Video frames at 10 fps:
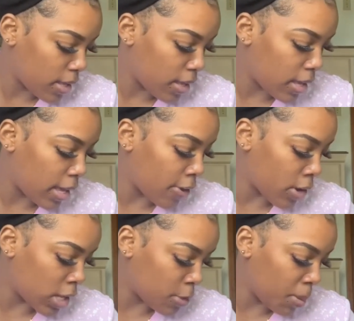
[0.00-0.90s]
hearing
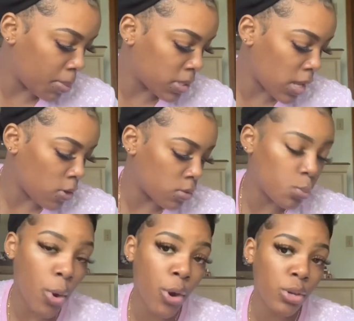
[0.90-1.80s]
other people say those
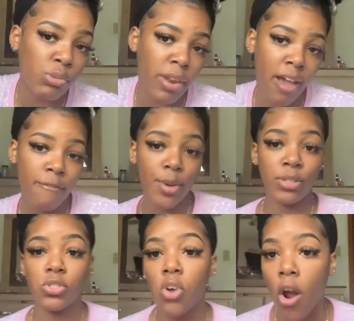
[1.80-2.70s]
words when I
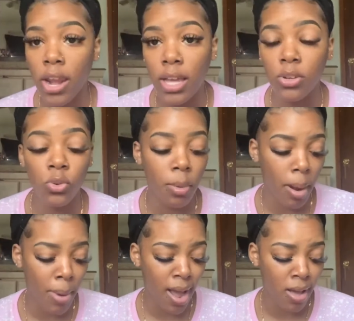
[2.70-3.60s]
first started doing my
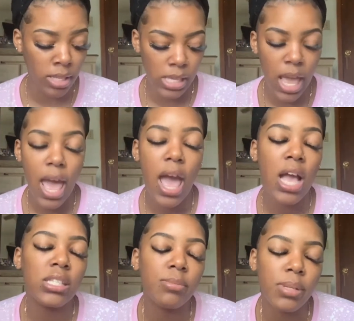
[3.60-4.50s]
brows, I
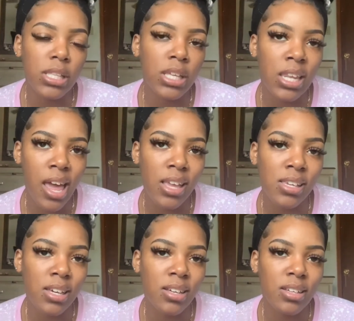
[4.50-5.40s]
just be looking like,
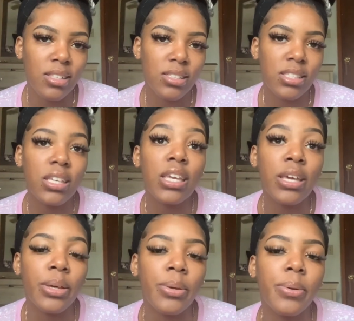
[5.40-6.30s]
yeah, to
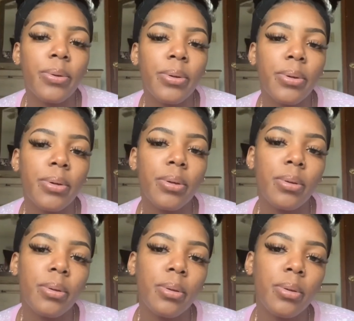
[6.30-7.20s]
you.
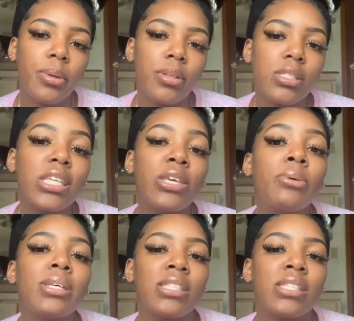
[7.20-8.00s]
To you is